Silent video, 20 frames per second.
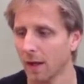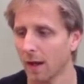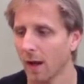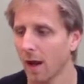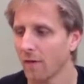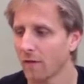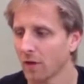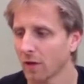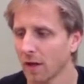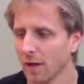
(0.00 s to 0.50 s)

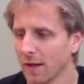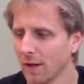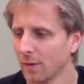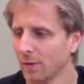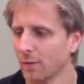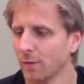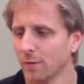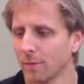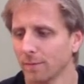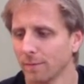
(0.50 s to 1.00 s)
I've got a
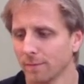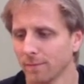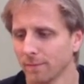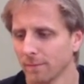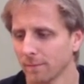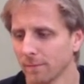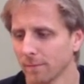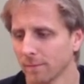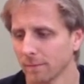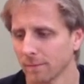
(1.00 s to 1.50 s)
little
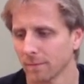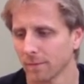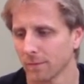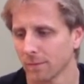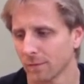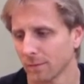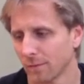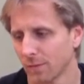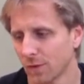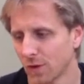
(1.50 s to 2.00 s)

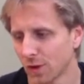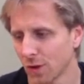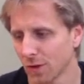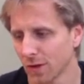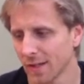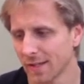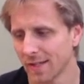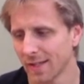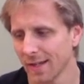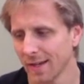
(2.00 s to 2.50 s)

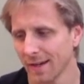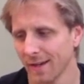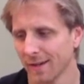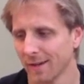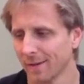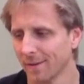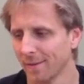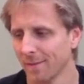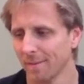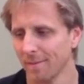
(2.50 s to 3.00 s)
chocolatier
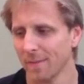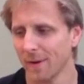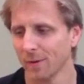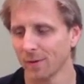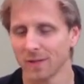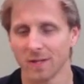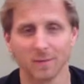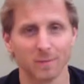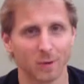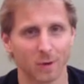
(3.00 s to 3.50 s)

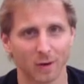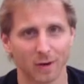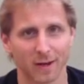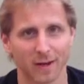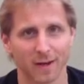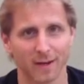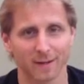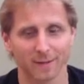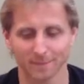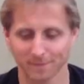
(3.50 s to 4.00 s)
melting pot
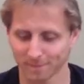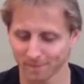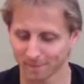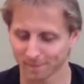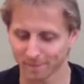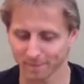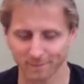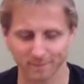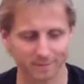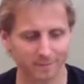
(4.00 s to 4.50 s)
here.
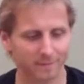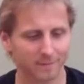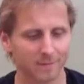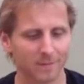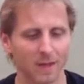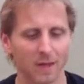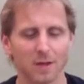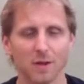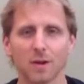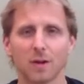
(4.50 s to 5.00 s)

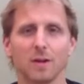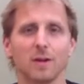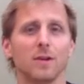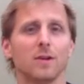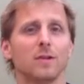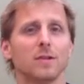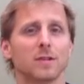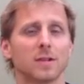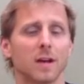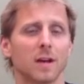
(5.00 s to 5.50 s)
You could
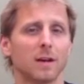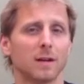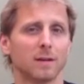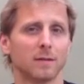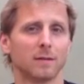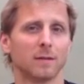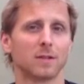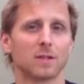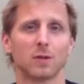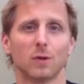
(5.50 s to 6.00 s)
use a
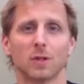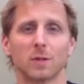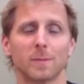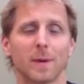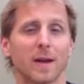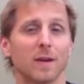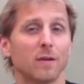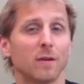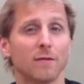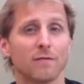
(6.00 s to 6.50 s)

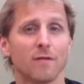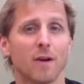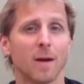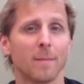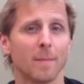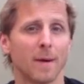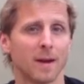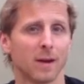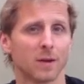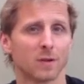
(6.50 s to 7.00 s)
saucepan or a frying
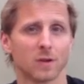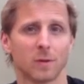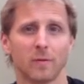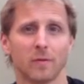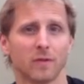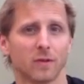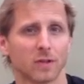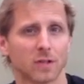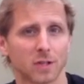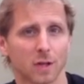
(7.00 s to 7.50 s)
pan on top of
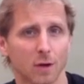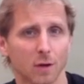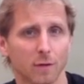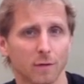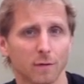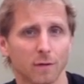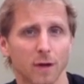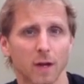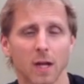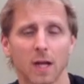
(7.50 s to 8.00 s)
your
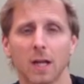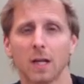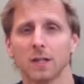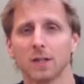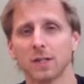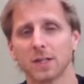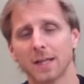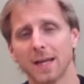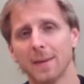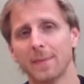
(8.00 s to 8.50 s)
stove.
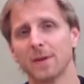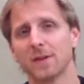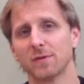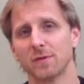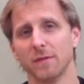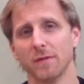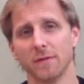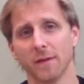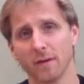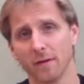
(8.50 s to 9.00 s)
Just keep it to
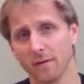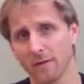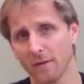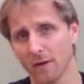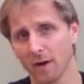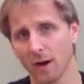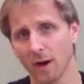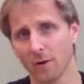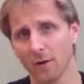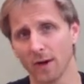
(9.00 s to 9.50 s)
a very,
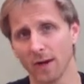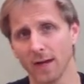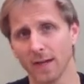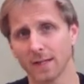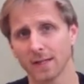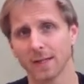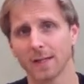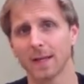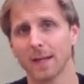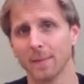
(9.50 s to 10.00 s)
very low heat
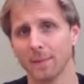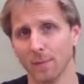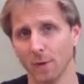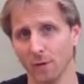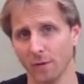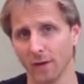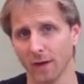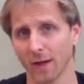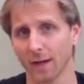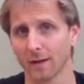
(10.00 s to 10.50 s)
and keep
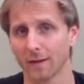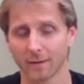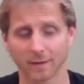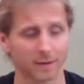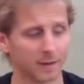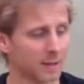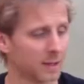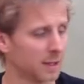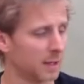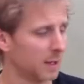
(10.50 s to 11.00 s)
moving
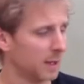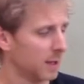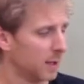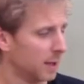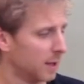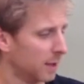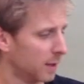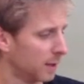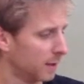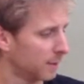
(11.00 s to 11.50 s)

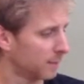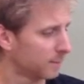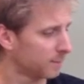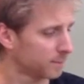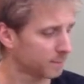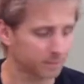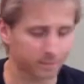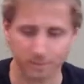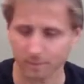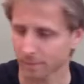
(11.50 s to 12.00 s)

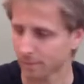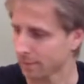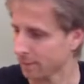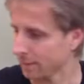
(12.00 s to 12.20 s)
it.